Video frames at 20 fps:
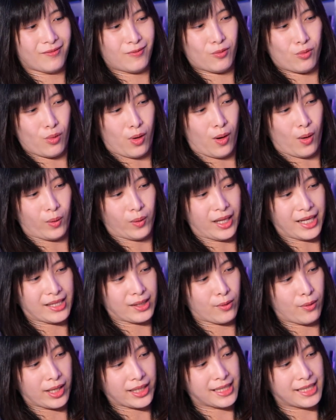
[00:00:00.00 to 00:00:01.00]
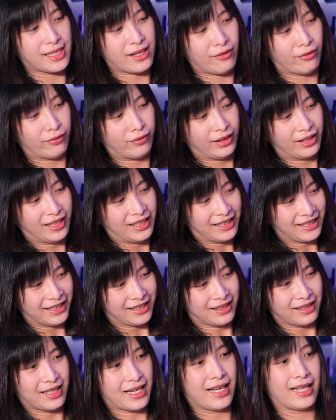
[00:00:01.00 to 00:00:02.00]
whoa, that's quite stiff.
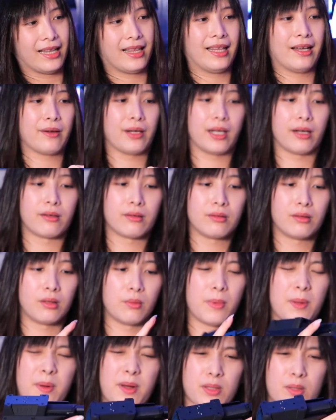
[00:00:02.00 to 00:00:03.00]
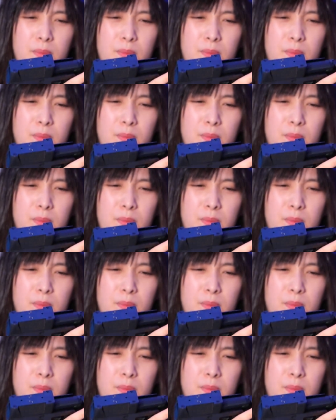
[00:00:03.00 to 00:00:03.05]
Ah, there we go. Or maybe